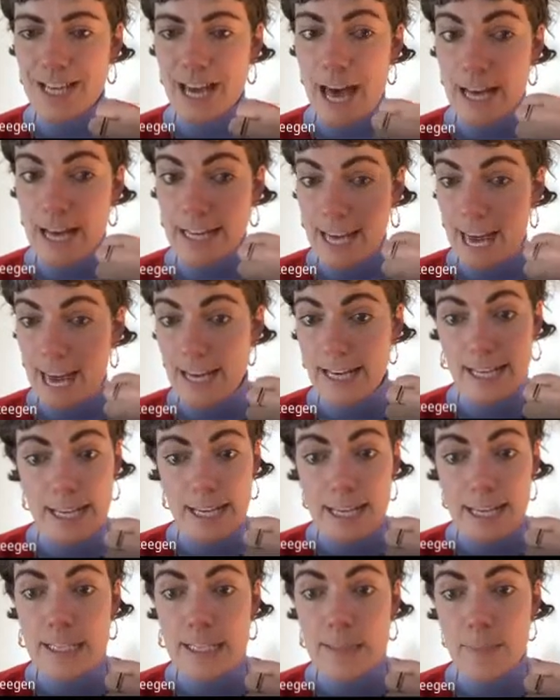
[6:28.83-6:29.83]
can
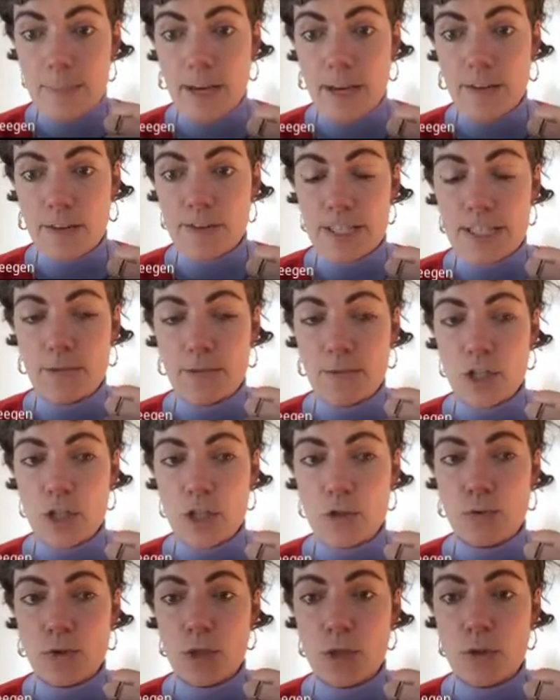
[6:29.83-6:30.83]
hear as part of its
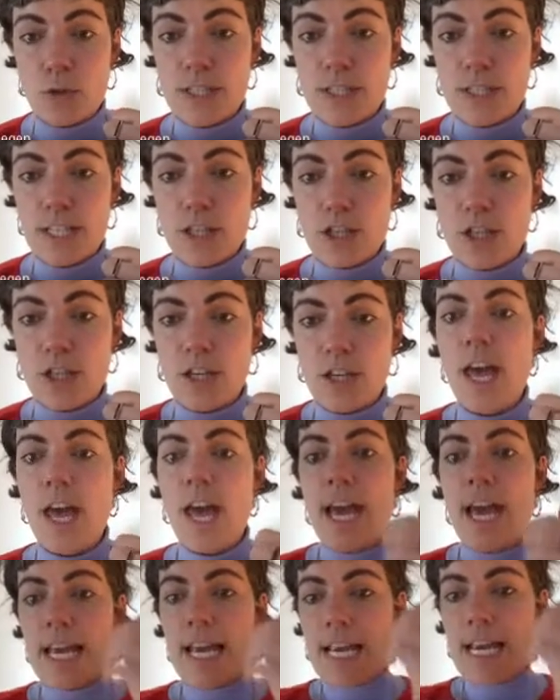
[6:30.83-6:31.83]
original jurisdiction.
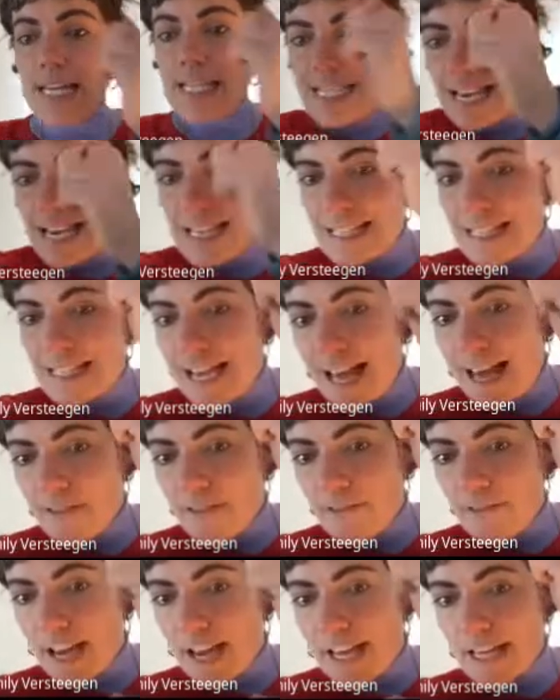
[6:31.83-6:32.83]
It doesn't
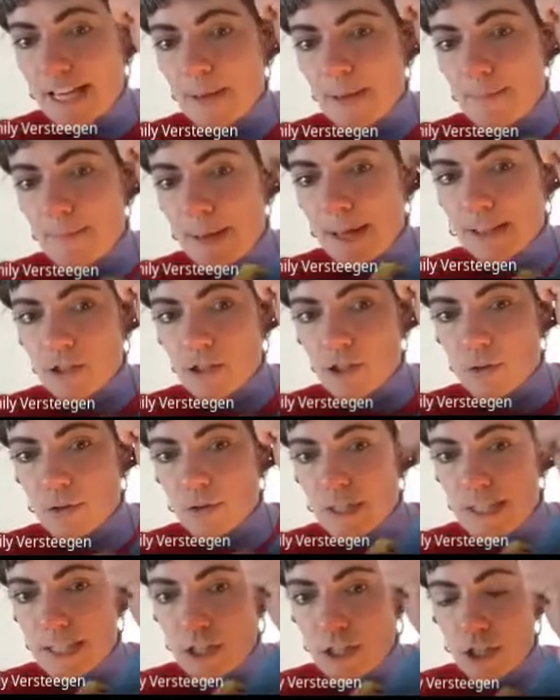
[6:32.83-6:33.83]
have any appellate
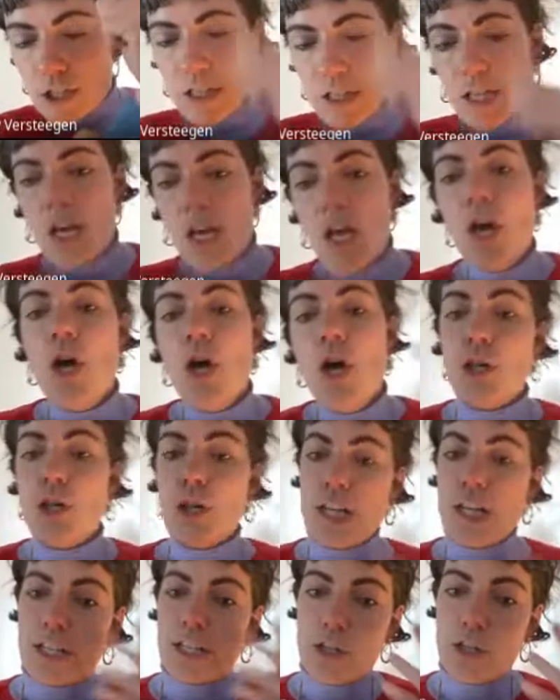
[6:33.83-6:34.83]
jurisdiction.
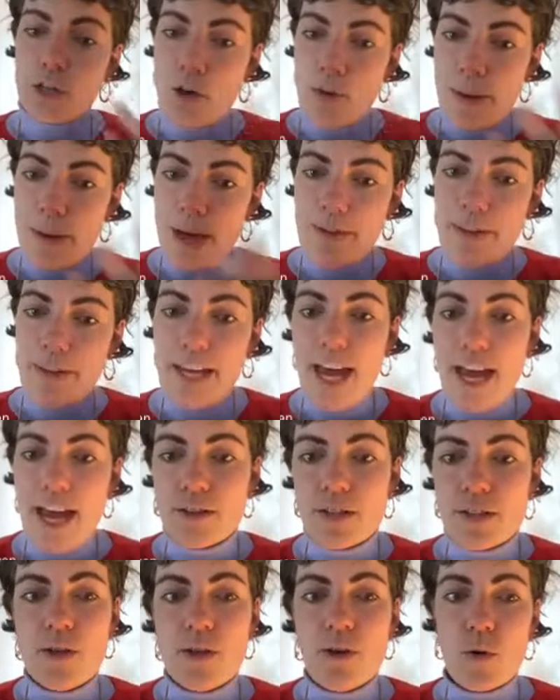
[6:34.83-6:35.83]
You need to know about the
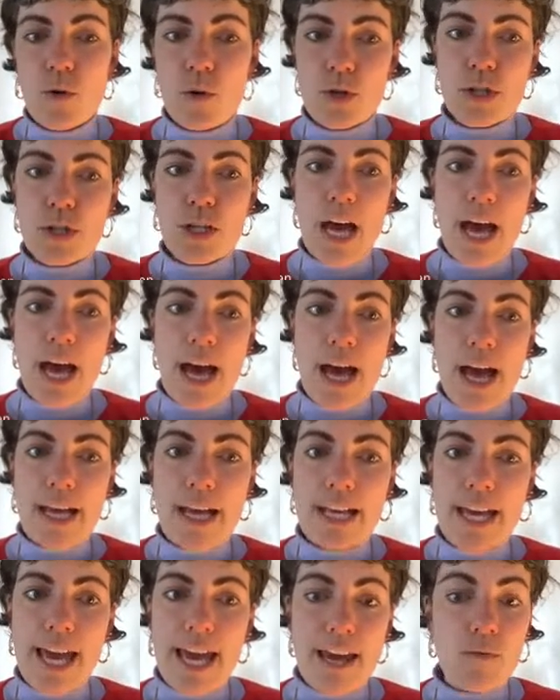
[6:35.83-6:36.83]
county court.
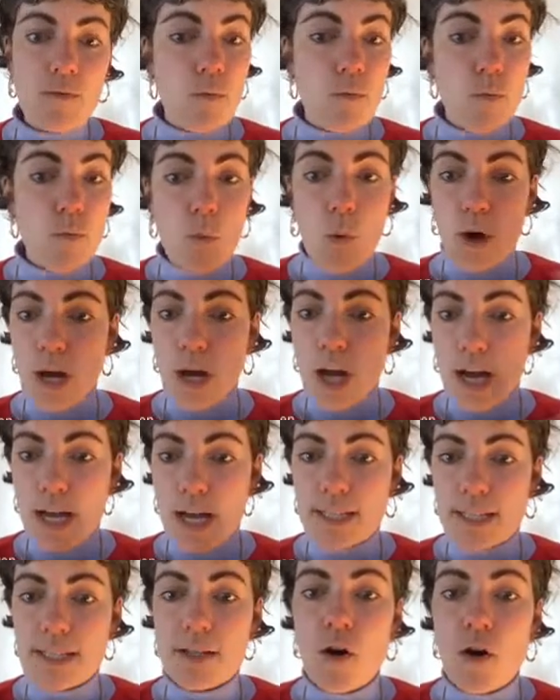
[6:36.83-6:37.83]
Again, what
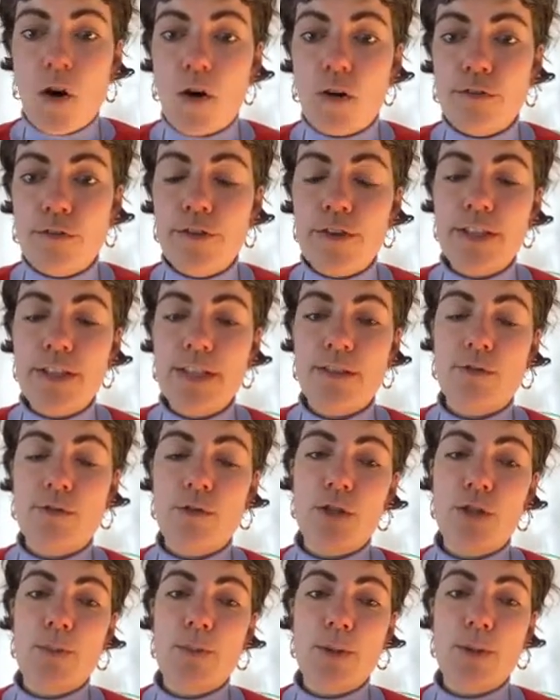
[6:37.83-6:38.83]
kinds of civil
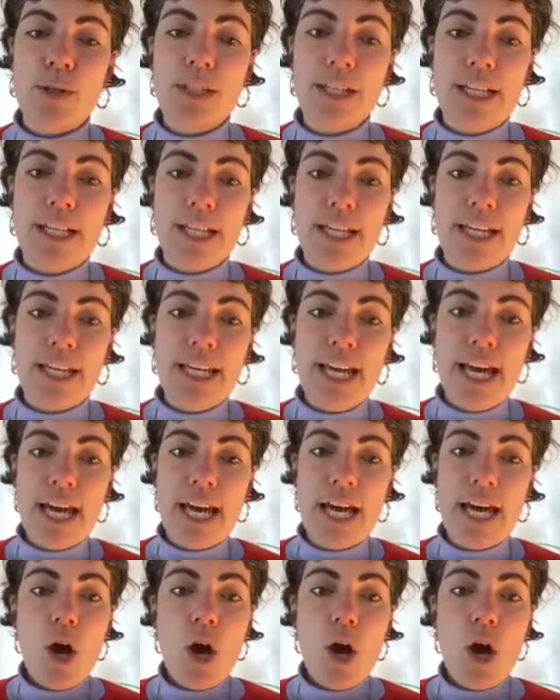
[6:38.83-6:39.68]
disputes can it hear?